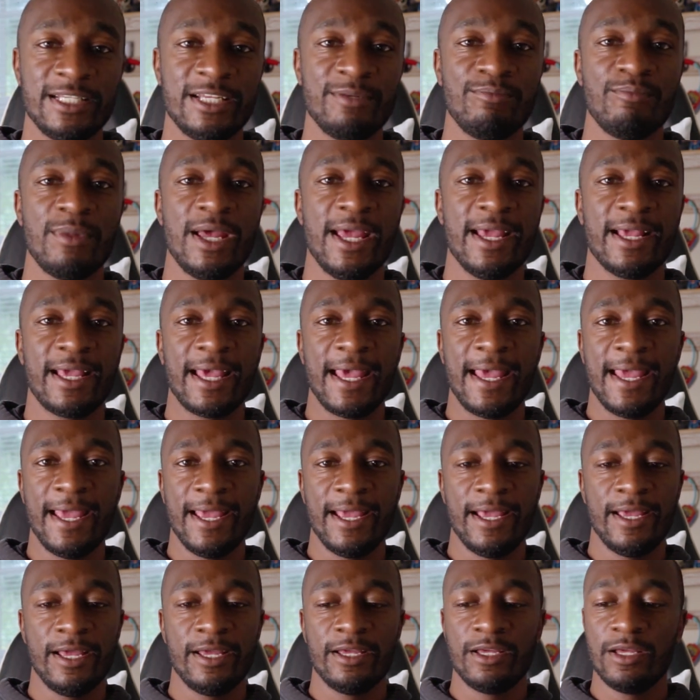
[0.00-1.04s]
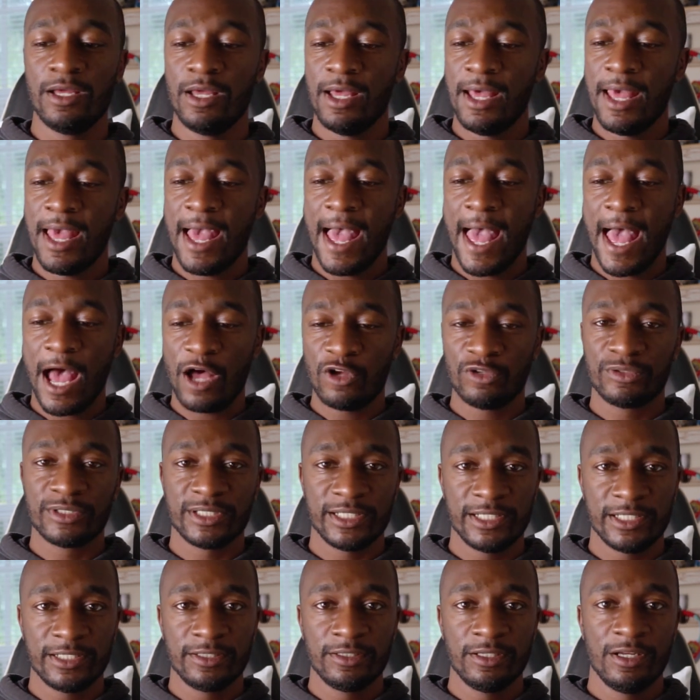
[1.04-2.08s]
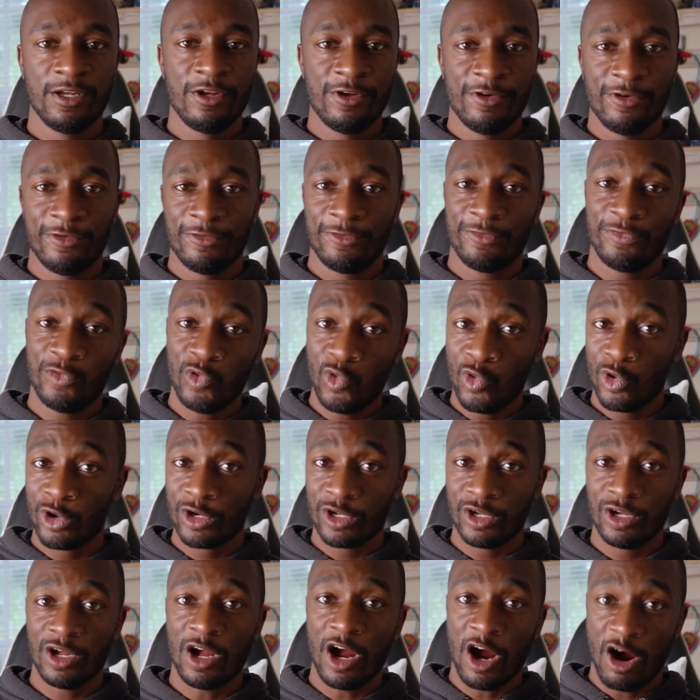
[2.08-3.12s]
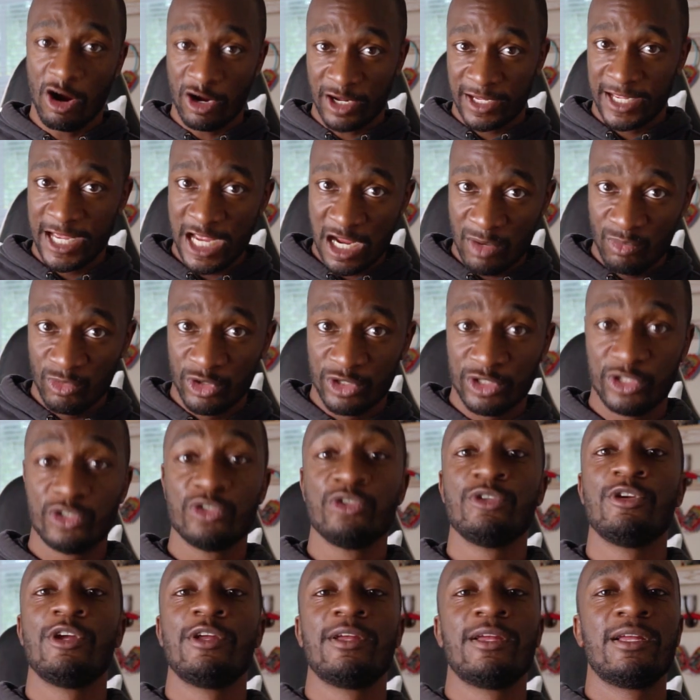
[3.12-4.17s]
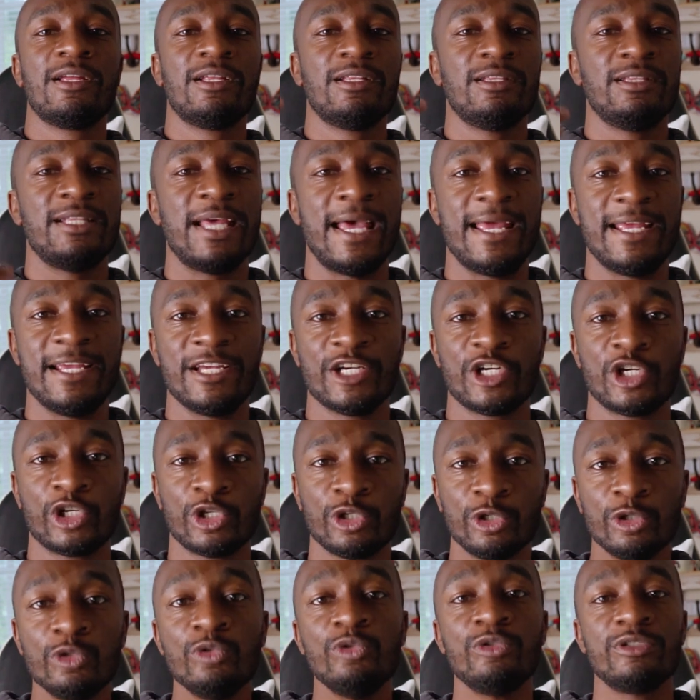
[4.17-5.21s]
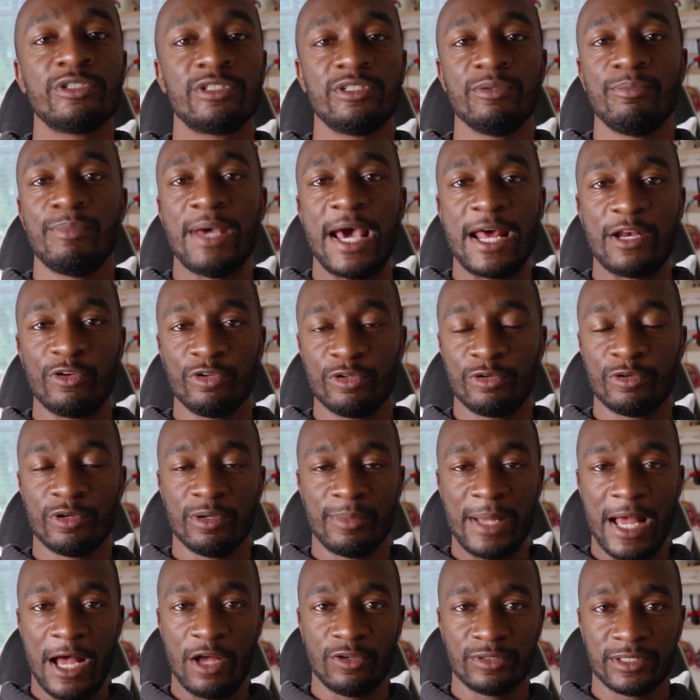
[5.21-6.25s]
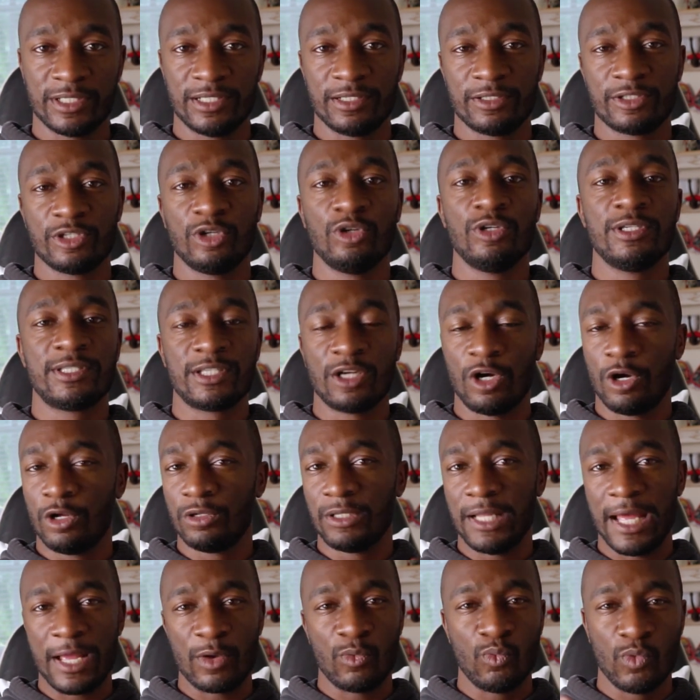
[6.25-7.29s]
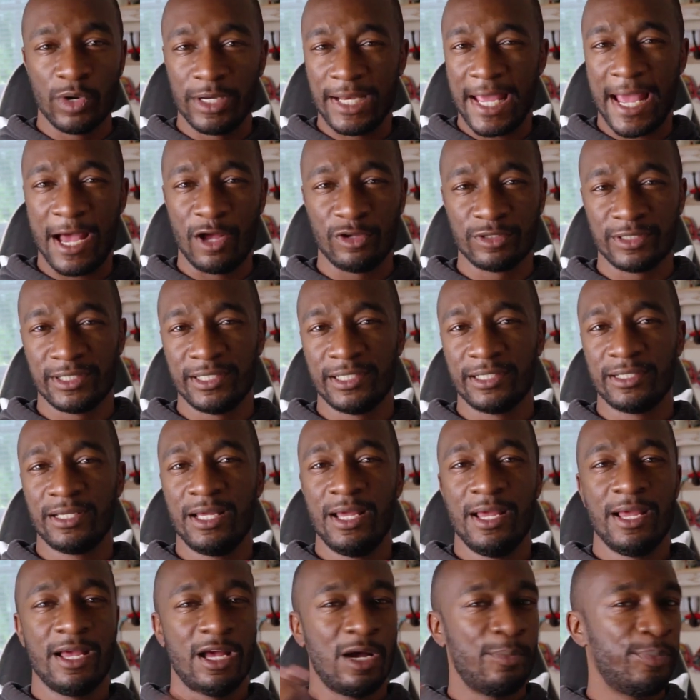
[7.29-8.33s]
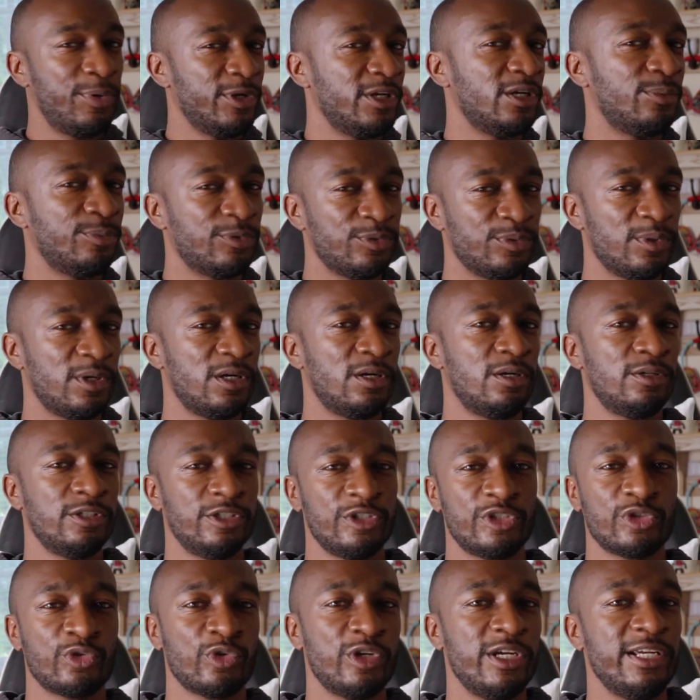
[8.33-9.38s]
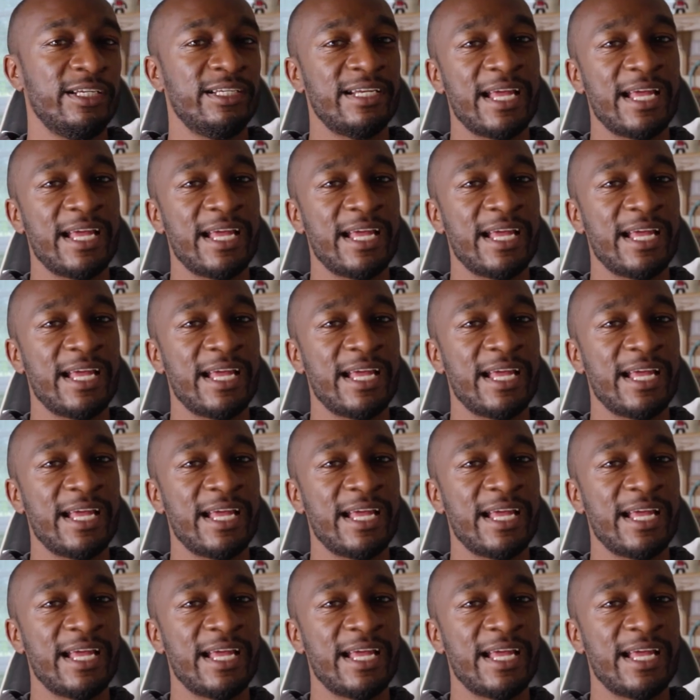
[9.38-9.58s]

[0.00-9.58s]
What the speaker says: make a housing for our cameras that includes the battery grip housing. So it's all like one housing. I'll put them on the screen